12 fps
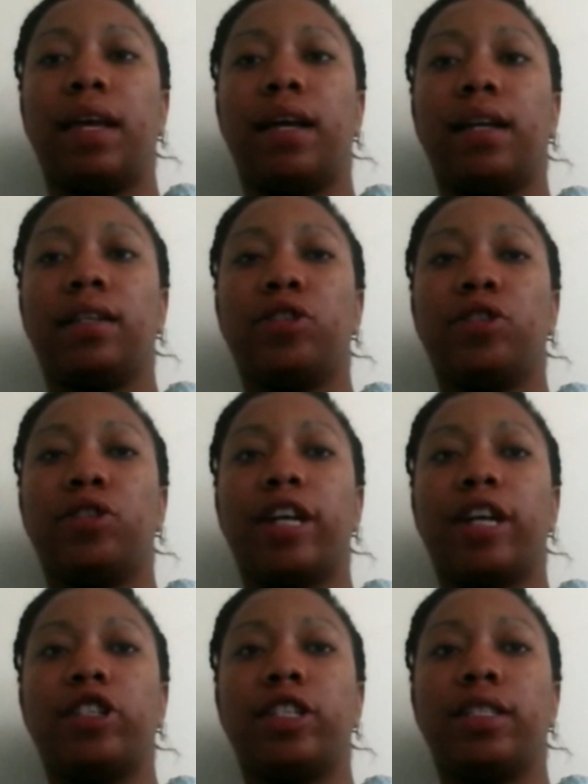pink
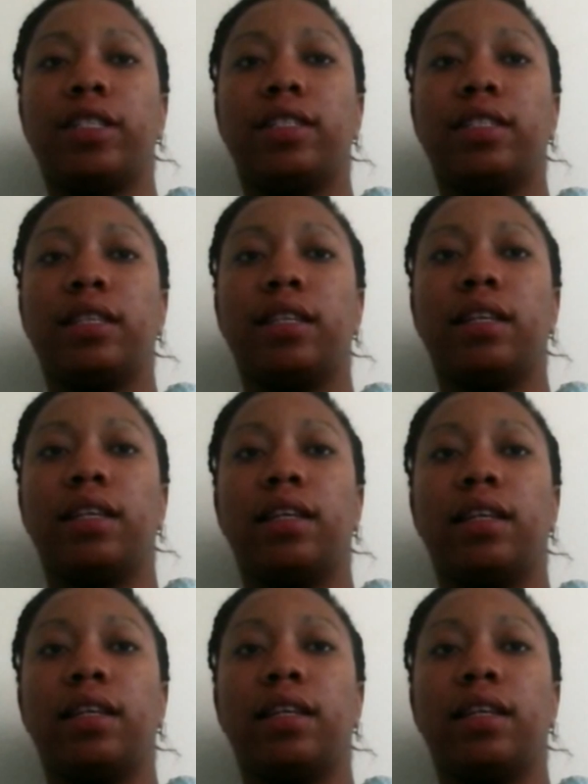stretches